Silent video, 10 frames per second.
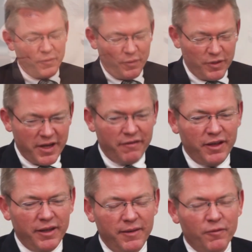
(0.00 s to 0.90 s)
We're
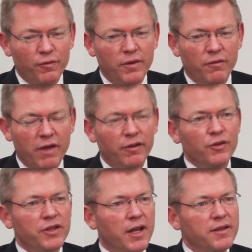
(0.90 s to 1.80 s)
definitely
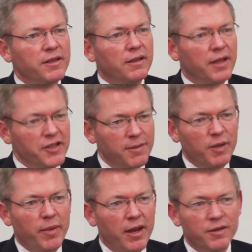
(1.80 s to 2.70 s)
revolutionizing
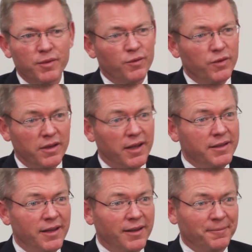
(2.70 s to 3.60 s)
glycemic management with
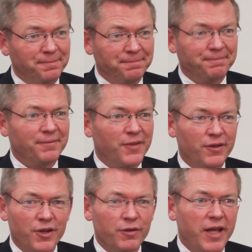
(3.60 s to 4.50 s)
Glytec.
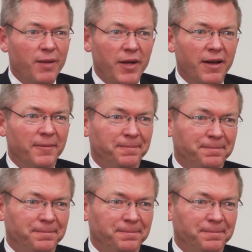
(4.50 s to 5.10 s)
There's no doubt about it.